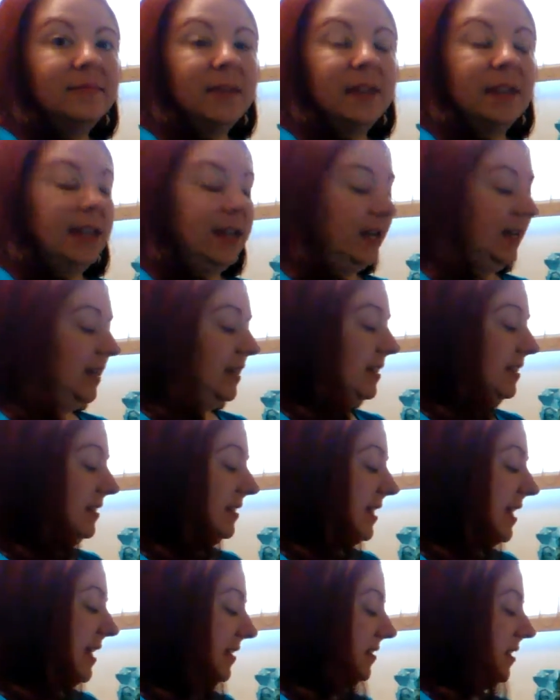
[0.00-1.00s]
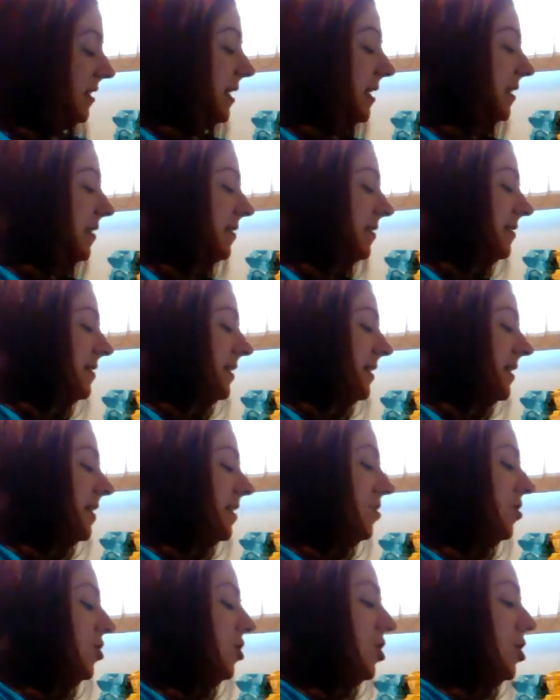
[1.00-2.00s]
Okay, it says,
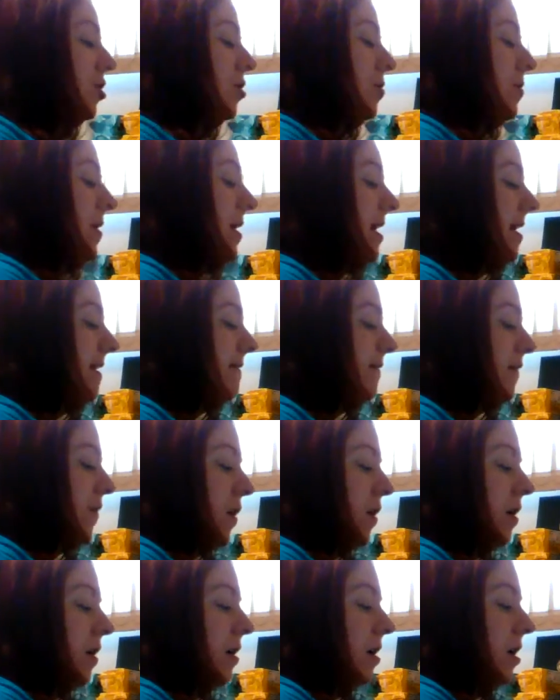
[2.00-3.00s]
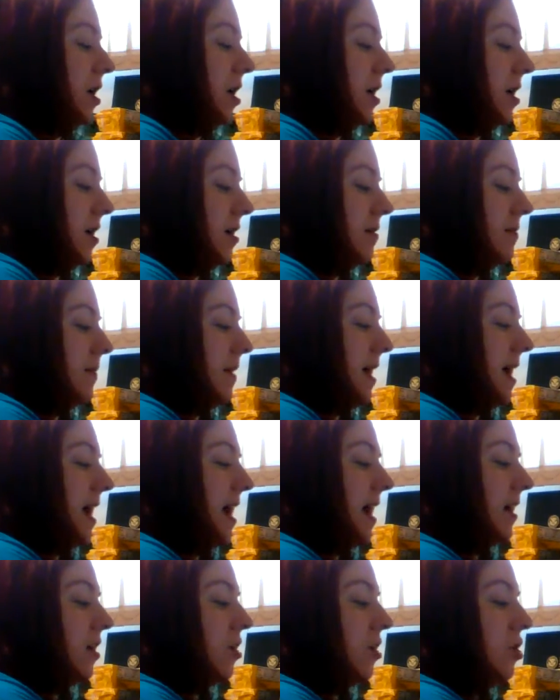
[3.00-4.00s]
did you ever
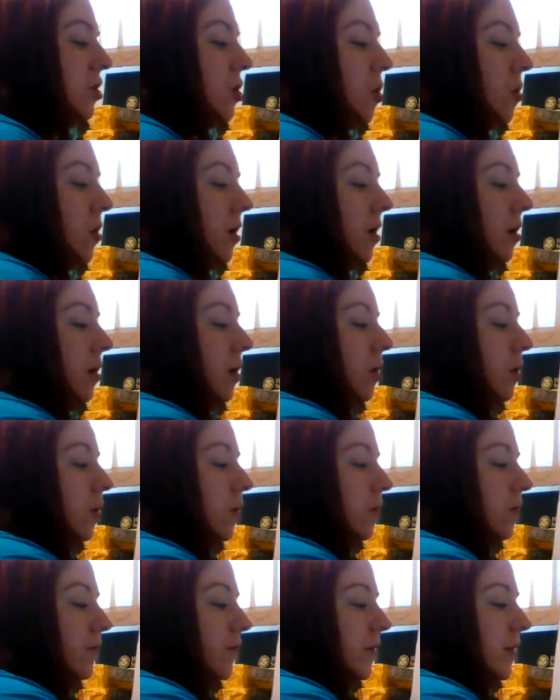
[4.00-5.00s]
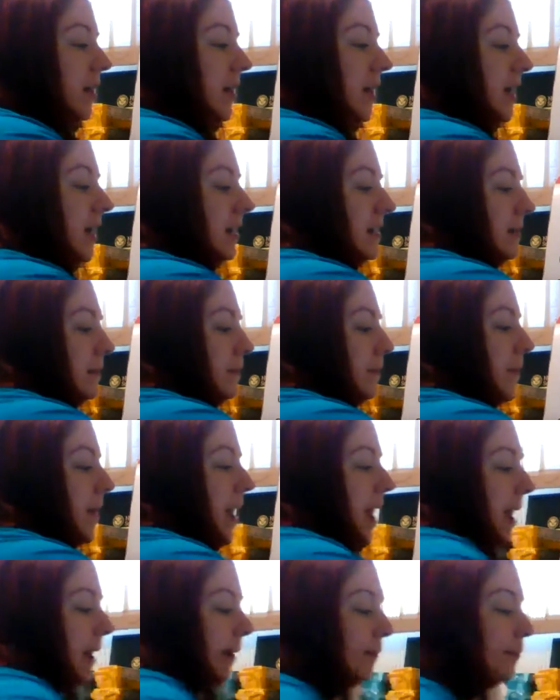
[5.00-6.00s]
unpack your overnight
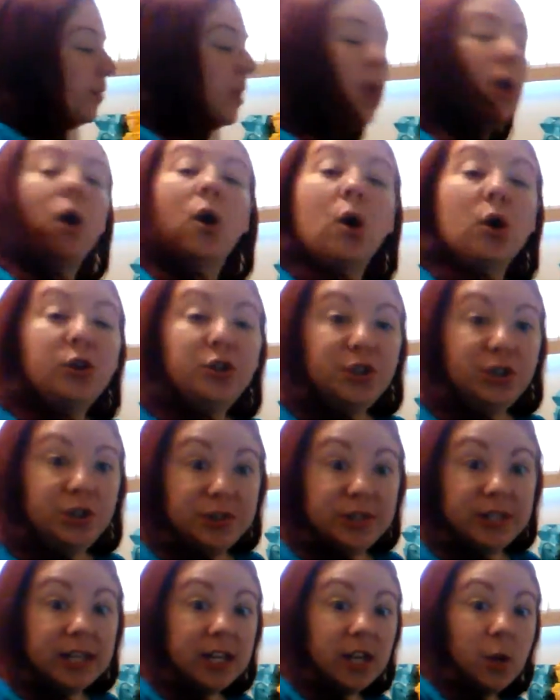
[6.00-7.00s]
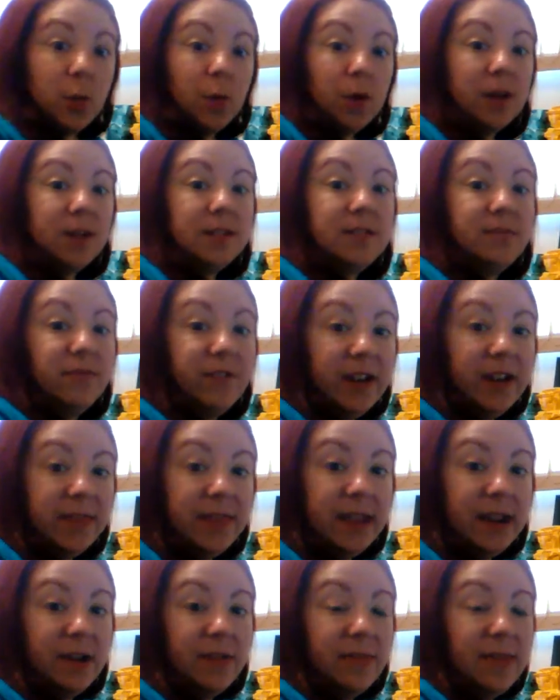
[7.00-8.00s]
bag? Do you see any words right
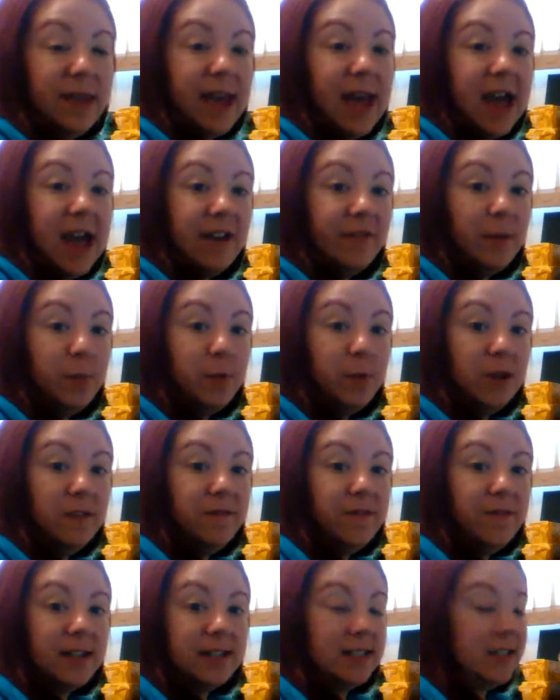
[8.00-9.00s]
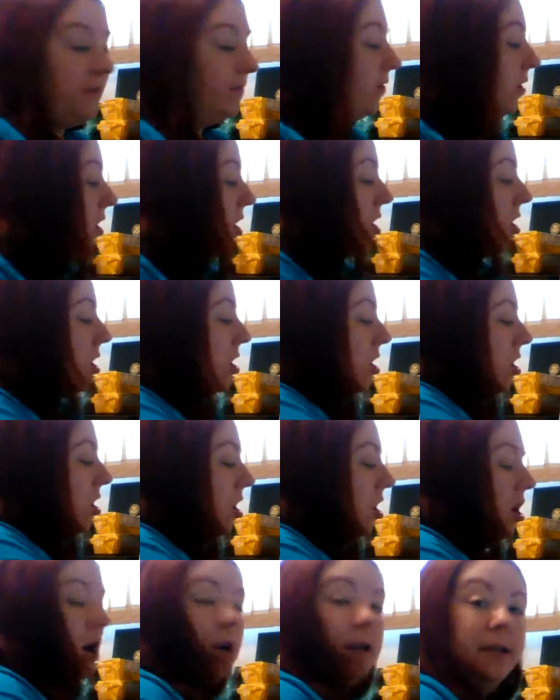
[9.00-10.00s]
there that have a prefix of
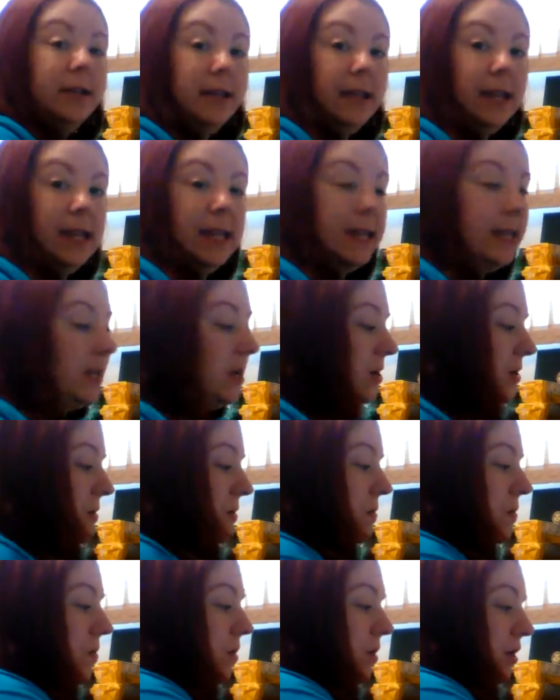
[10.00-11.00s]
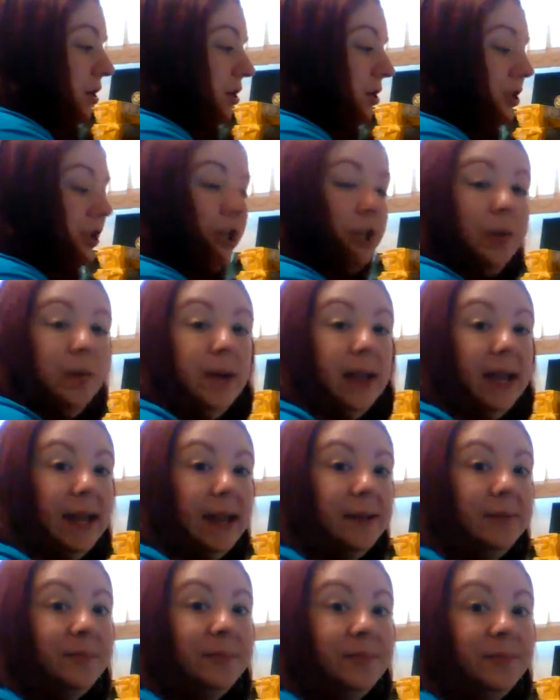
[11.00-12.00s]
RE or UN?